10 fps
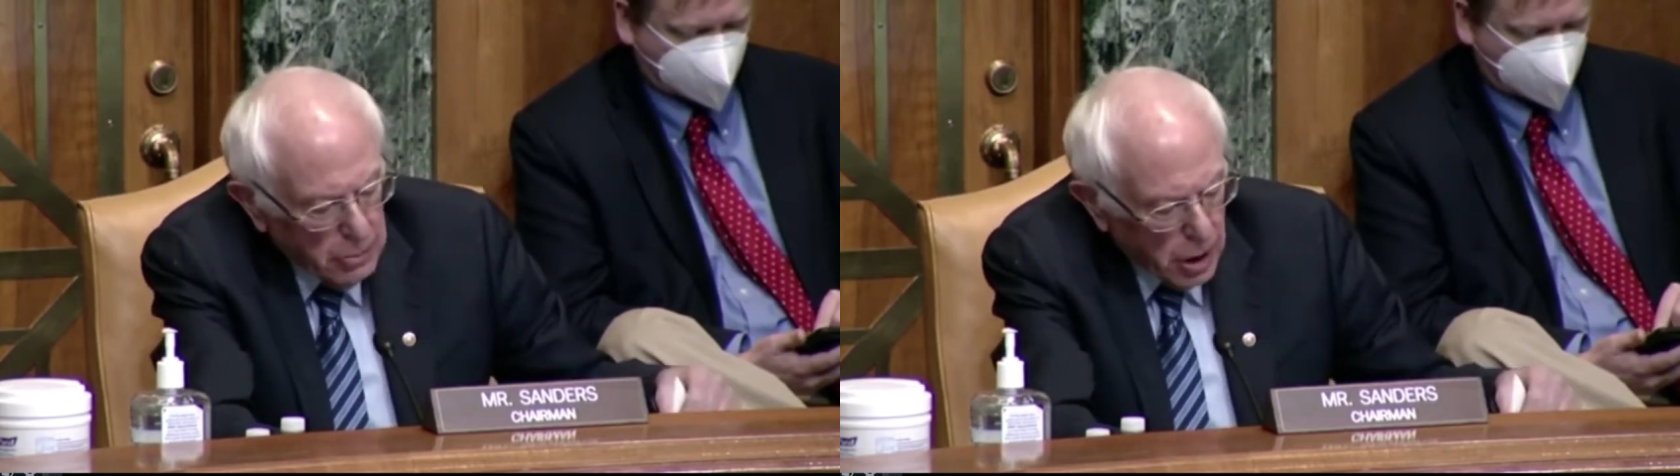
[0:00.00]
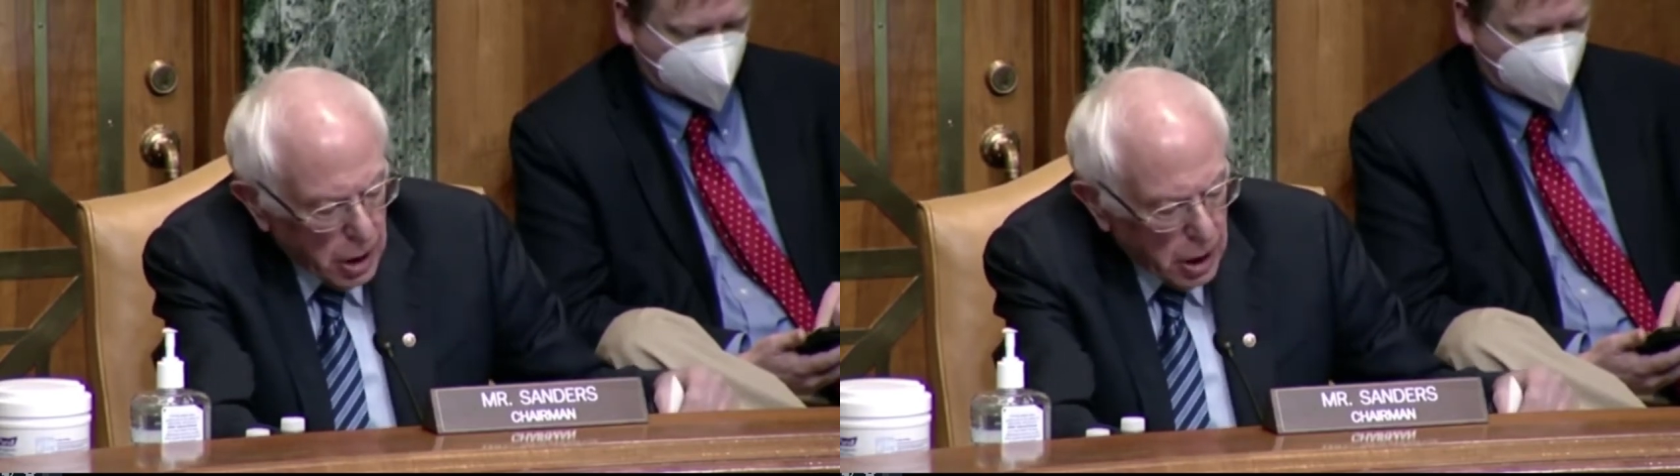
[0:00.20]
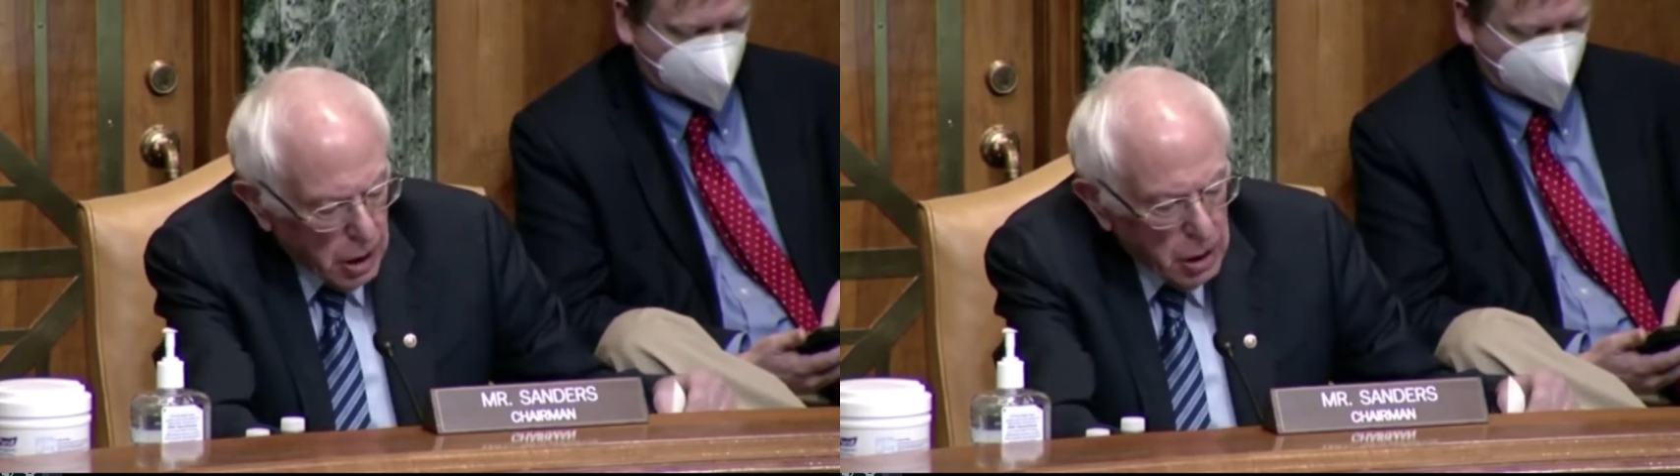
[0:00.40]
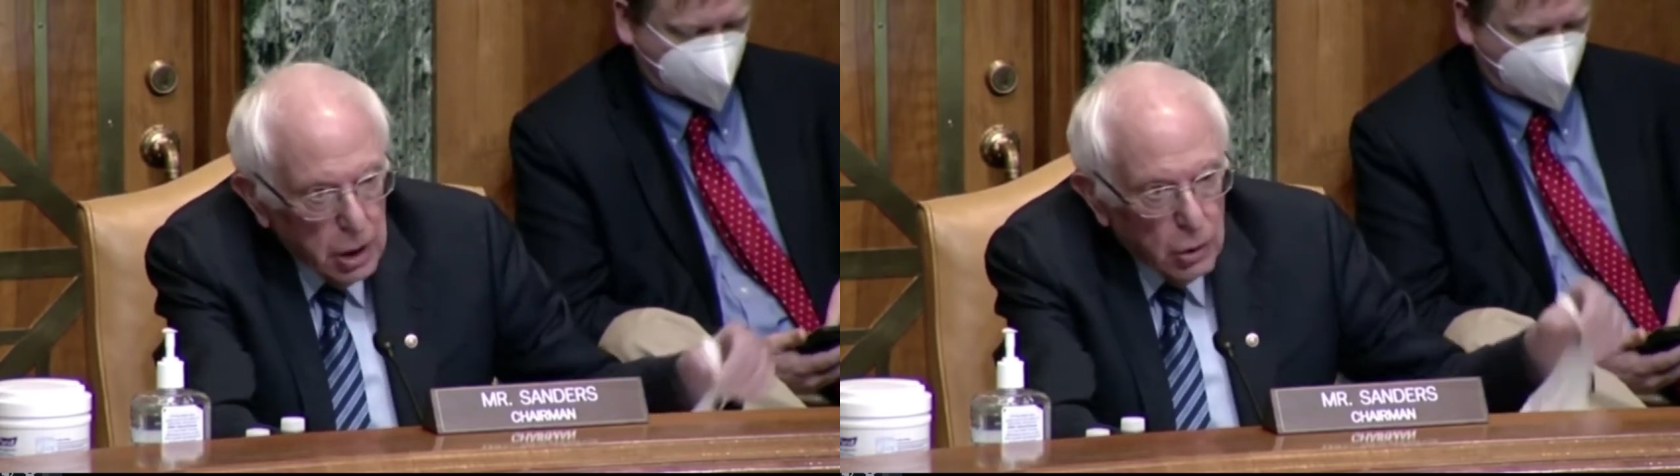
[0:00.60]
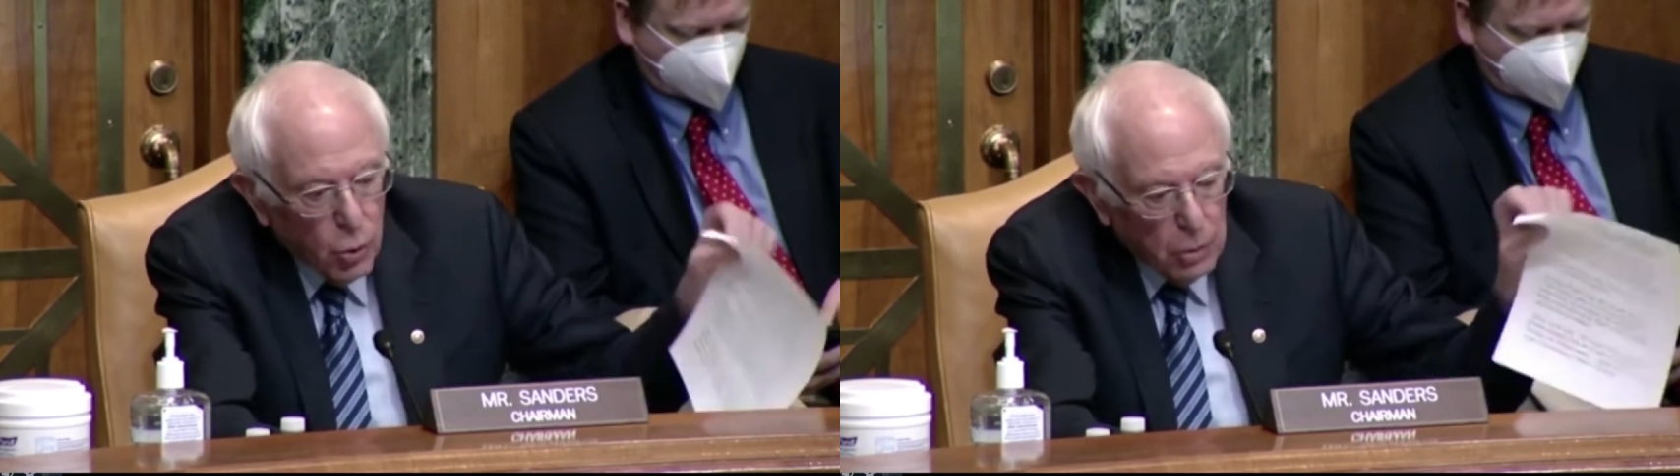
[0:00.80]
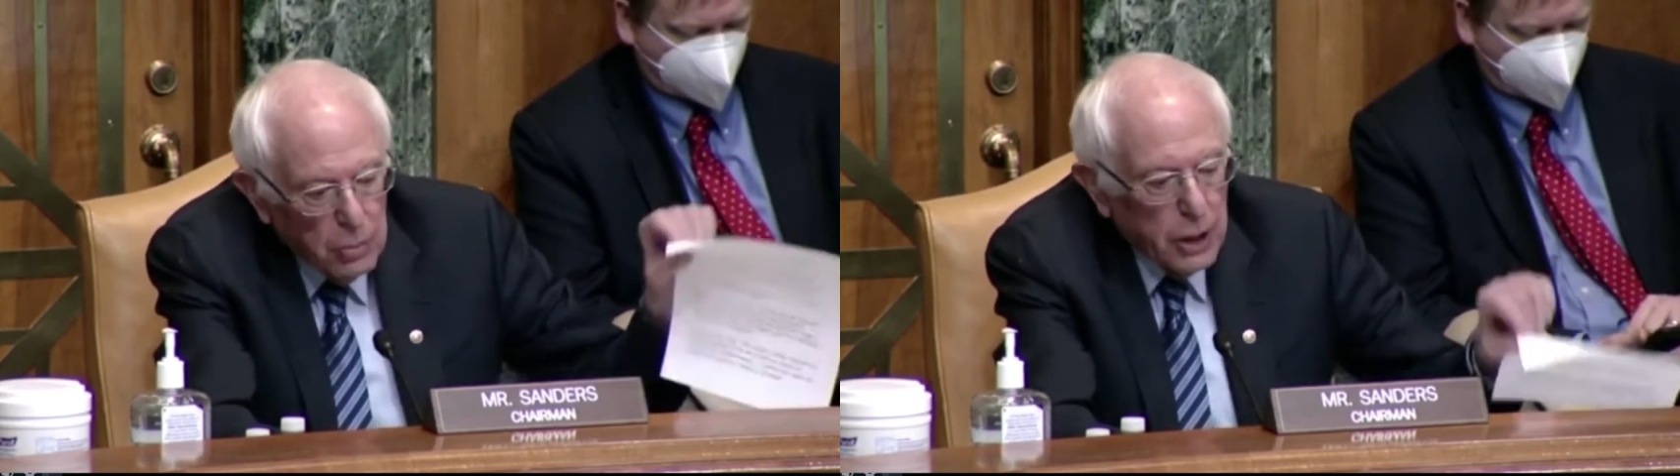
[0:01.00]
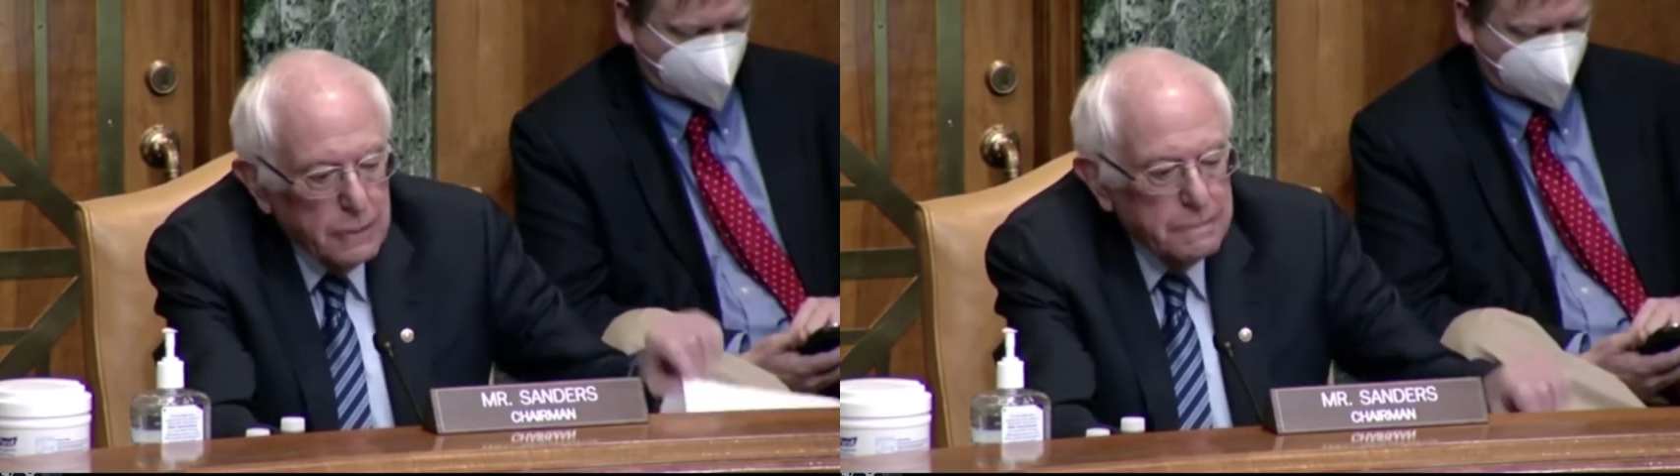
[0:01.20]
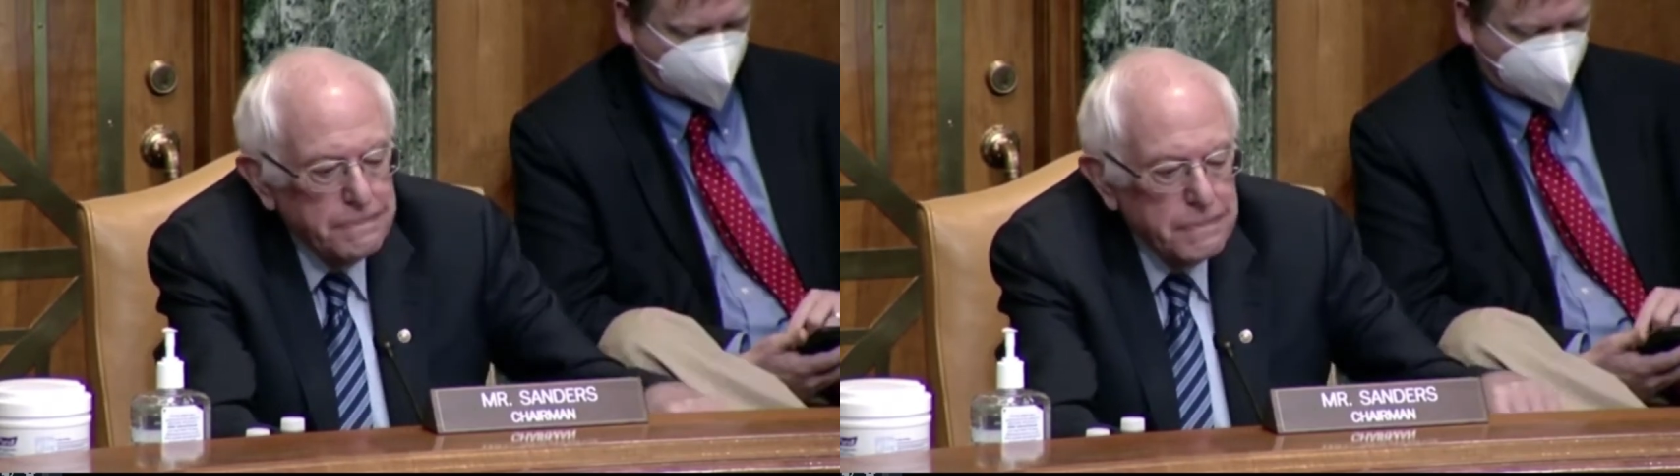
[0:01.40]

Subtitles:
America, Walmart.